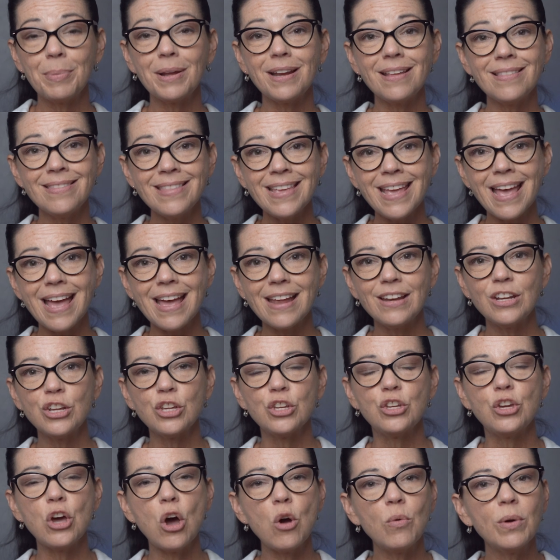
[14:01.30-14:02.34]
but in the end,
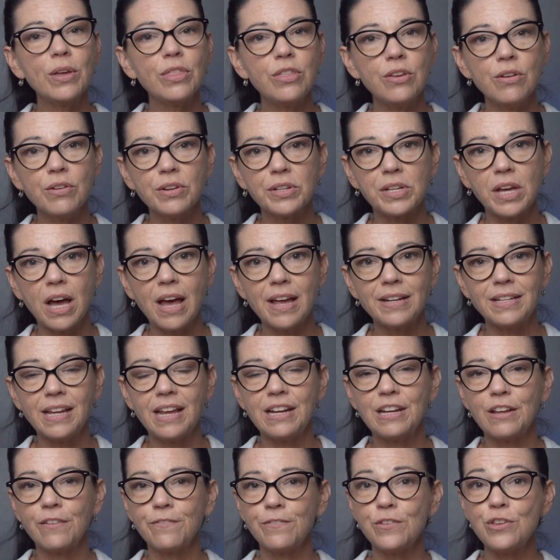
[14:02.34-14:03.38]
go with your gut,
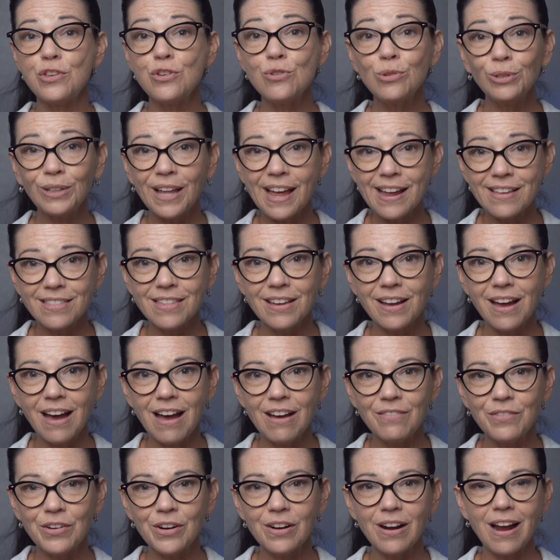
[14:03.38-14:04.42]
and if you like the
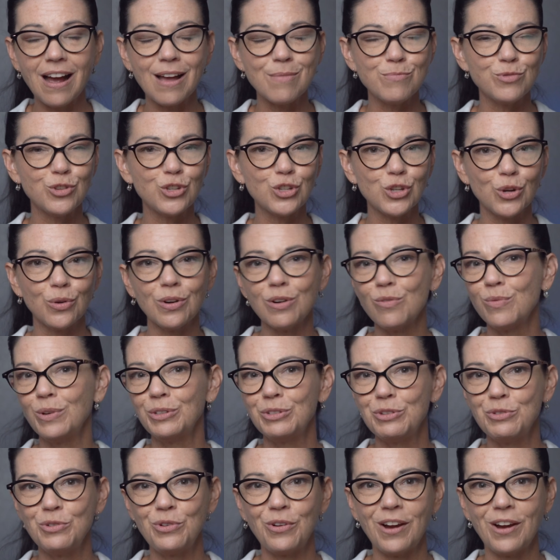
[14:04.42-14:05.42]
cover, I'm sure it will do